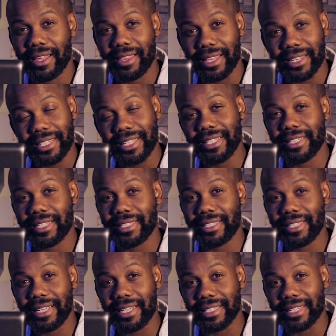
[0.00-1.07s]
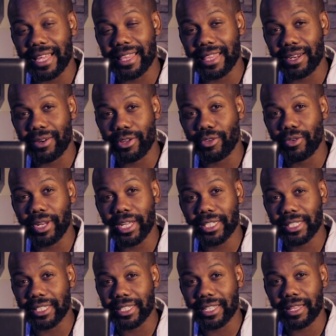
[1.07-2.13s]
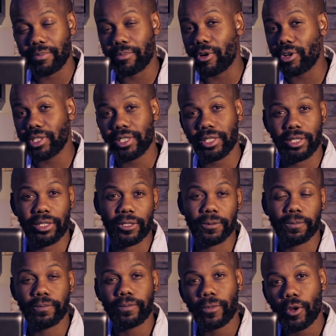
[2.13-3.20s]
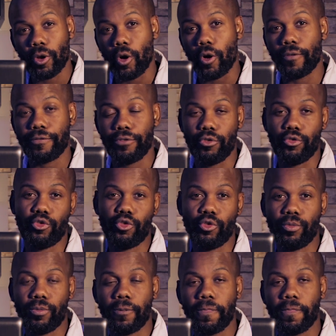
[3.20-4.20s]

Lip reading: the T's and C's and the regulations and the policies of YouTube.